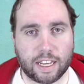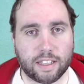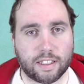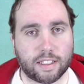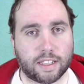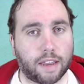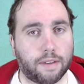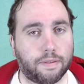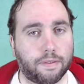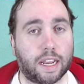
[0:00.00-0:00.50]

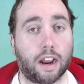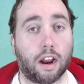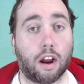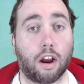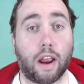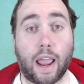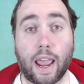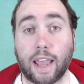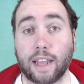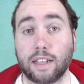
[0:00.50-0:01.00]
David
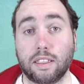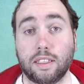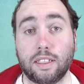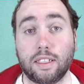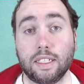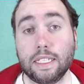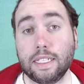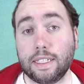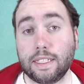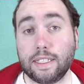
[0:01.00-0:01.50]
here, and
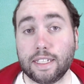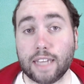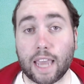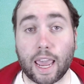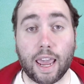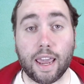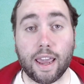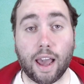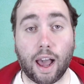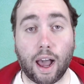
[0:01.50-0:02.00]

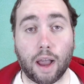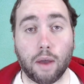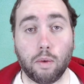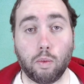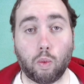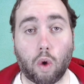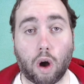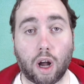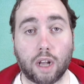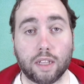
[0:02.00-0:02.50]
today I
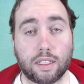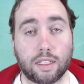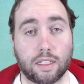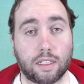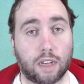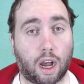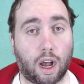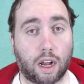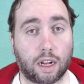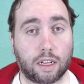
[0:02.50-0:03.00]
want to
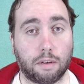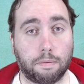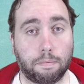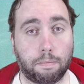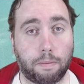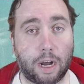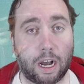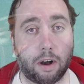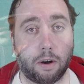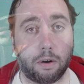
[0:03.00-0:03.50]
talk
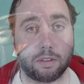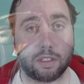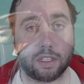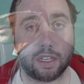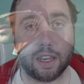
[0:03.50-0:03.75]
about